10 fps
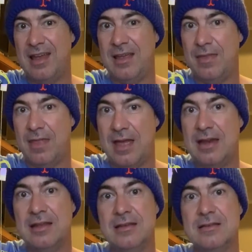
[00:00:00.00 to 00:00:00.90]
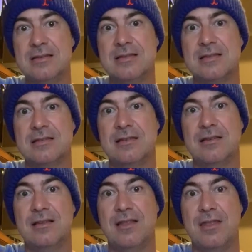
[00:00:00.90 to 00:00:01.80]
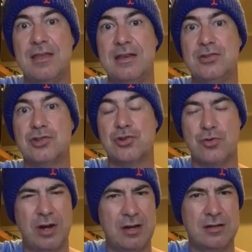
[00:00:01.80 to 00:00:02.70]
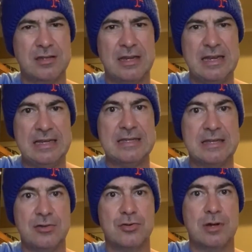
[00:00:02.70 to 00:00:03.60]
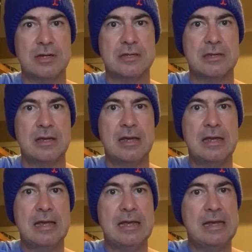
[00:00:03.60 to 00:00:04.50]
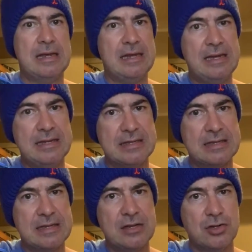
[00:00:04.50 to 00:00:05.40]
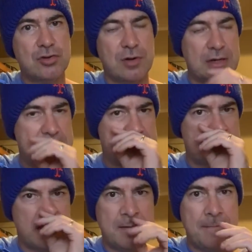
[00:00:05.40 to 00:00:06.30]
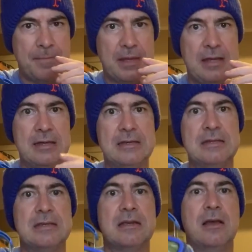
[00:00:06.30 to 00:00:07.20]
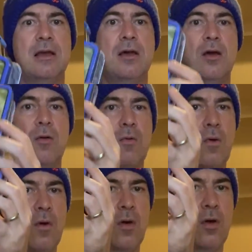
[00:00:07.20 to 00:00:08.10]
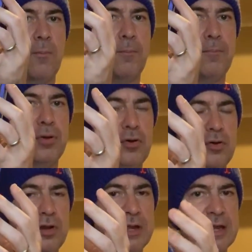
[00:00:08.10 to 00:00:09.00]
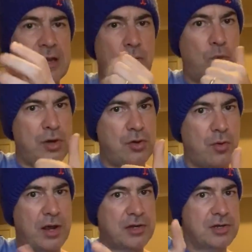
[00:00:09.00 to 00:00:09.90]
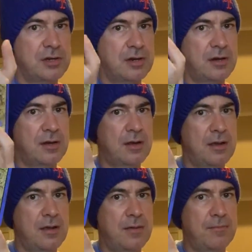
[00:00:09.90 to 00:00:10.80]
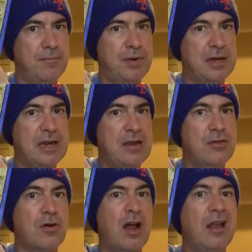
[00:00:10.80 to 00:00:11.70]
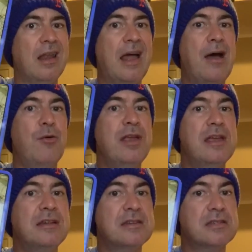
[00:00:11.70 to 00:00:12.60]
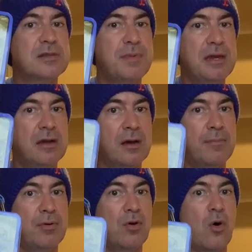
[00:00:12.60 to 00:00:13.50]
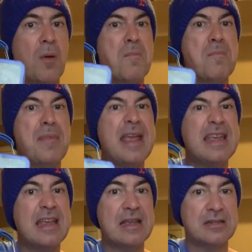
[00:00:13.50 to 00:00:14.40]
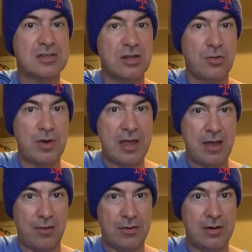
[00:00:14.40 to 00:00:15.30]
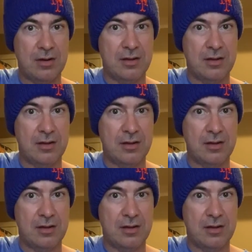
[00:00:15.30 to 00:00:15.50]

And that is the trick to eccentrics. Eccentrics is pulling in one direction, but either allowing it to speed up or making it slow down